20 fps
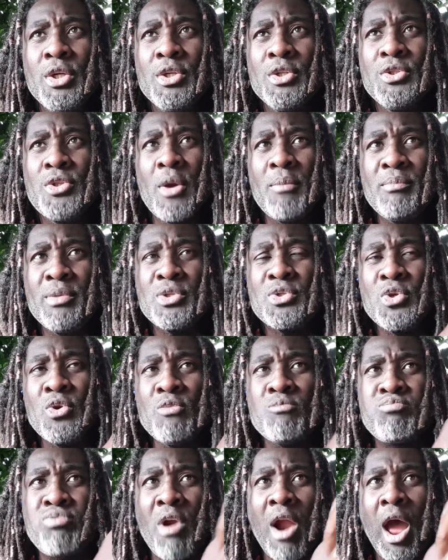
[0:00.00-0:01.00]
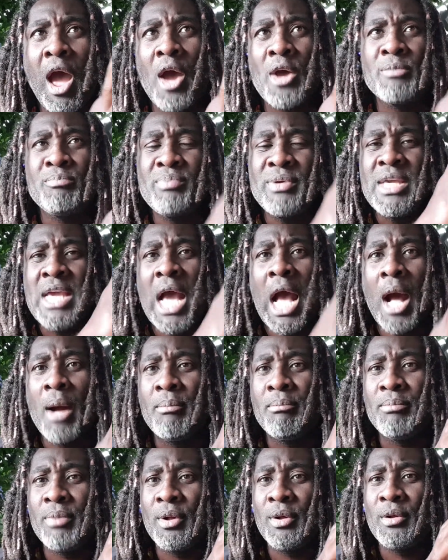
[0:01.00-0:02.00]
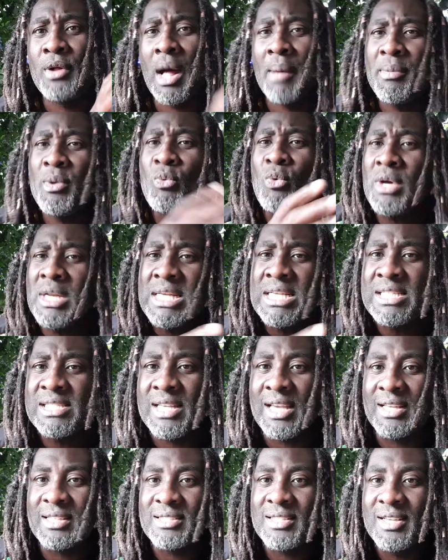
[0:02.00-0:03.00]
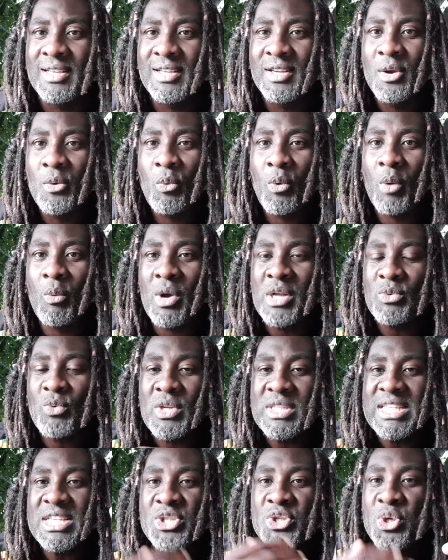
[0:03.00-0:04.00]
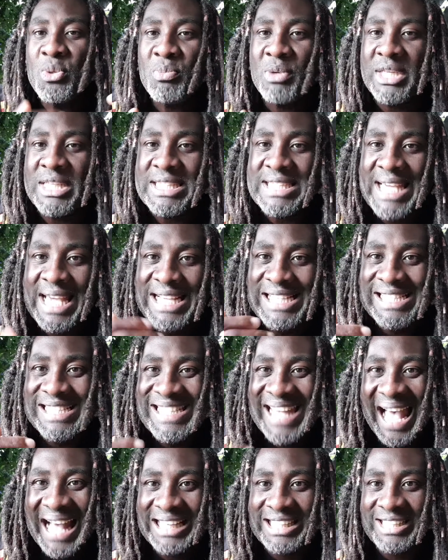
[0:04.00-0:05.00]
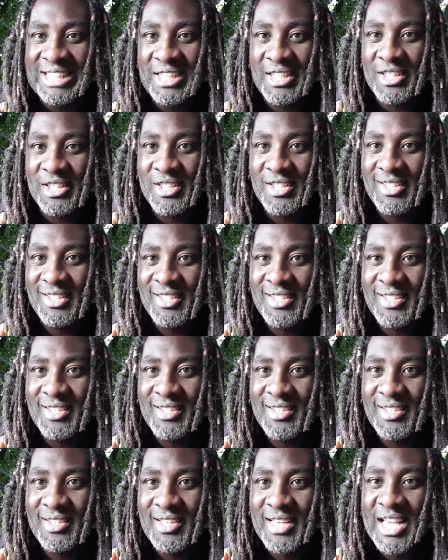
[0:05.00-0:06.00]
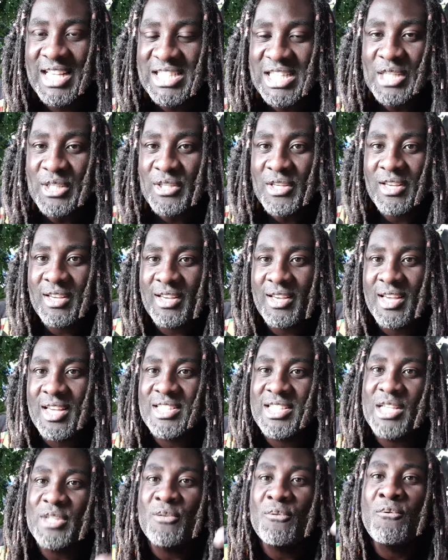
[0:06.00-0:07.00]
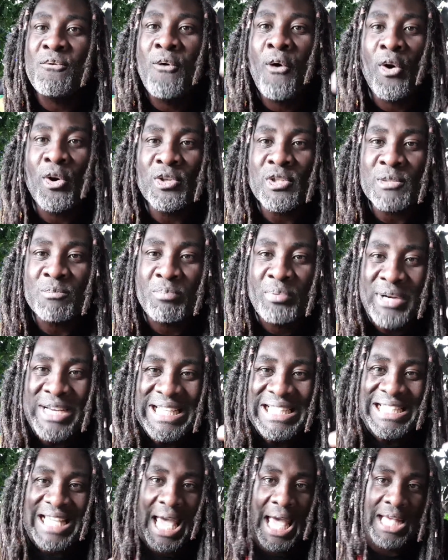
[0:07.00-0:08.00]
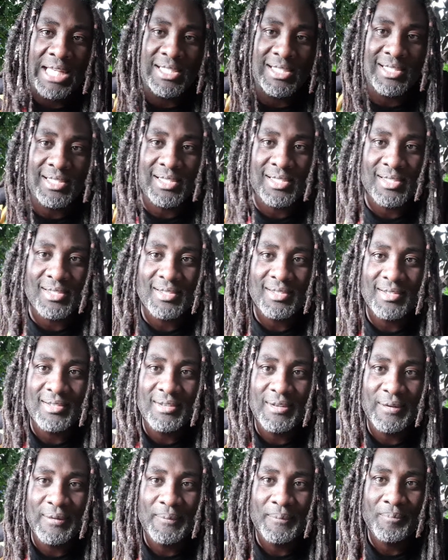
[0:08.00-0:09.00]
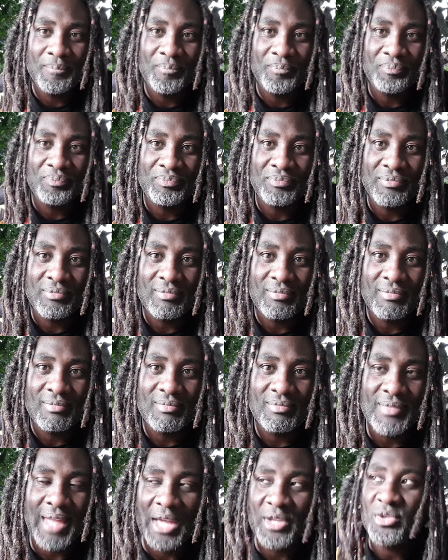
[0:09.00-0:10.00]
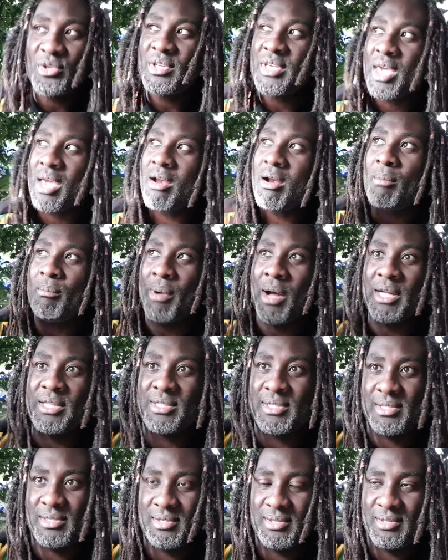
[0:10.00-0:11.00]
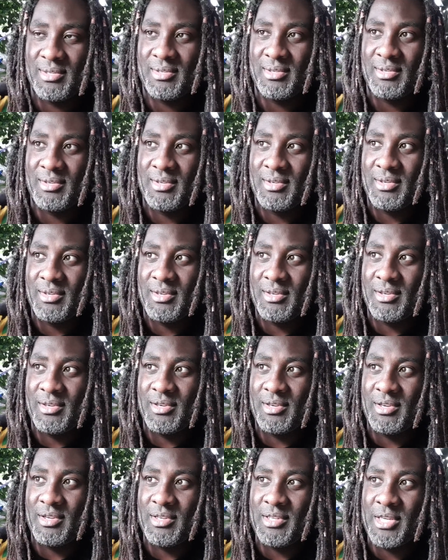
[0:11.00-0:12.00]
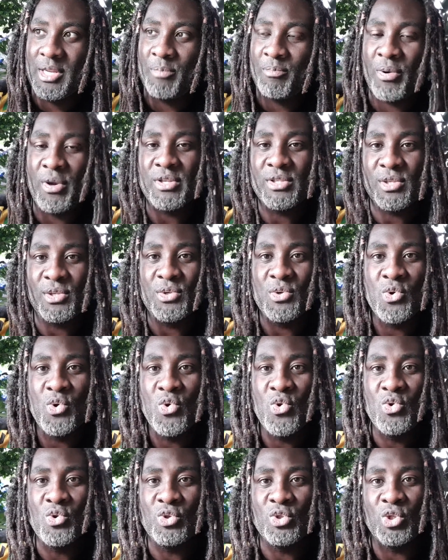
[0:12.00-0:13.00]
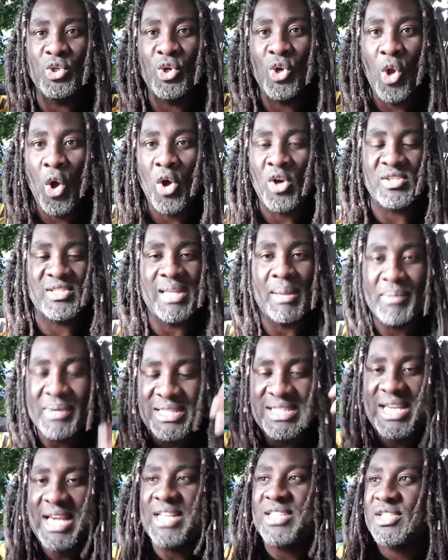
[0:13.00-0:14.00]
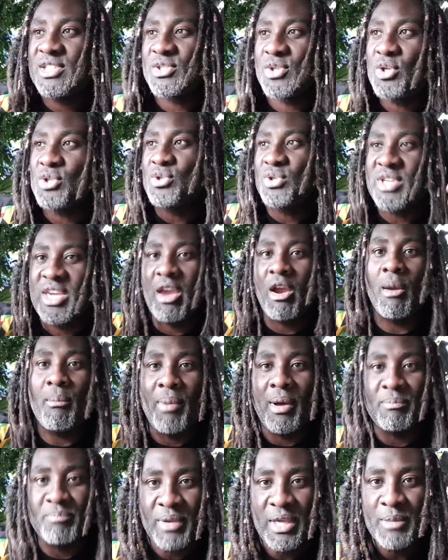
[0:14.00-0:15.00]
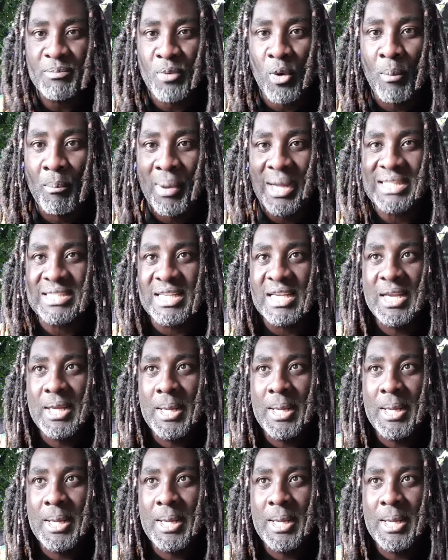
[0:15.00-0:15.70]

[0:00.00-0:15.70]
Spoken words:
don't be too proud, be humble. I mean, what is it? What is humility exactly? Is it false pretense that you care about the person who's lost? I mean, yes, it's good to care about people, but